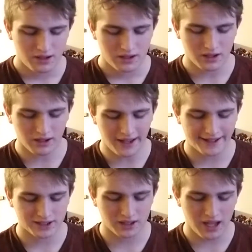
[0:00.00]
The
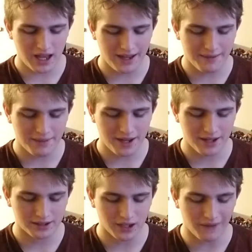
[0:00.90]
next game
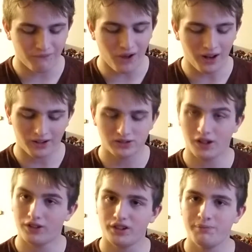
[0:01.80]
is Fallout
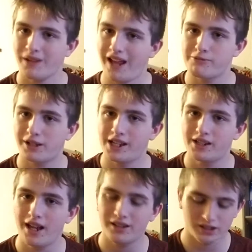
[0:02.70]
Shelter. Haven't played it
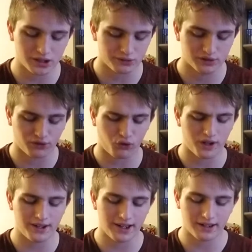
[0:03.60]
yet, just was
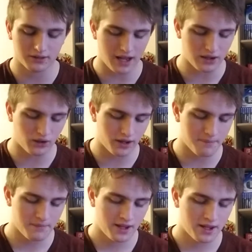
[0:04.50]
free. I downloaded
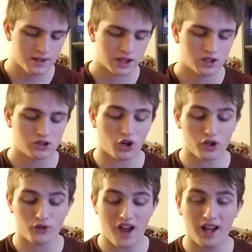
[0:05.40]
it.
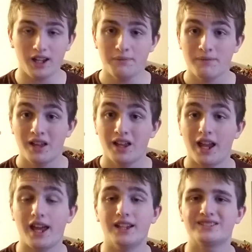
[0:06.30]
Stardew Valley.
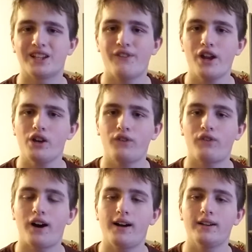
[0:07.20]
It's a very
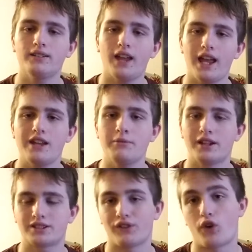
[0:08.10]
fun game.
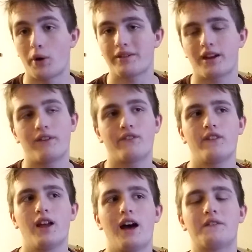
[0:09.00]
It's a farming game.
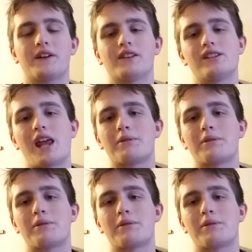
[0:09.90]
I forgot the name.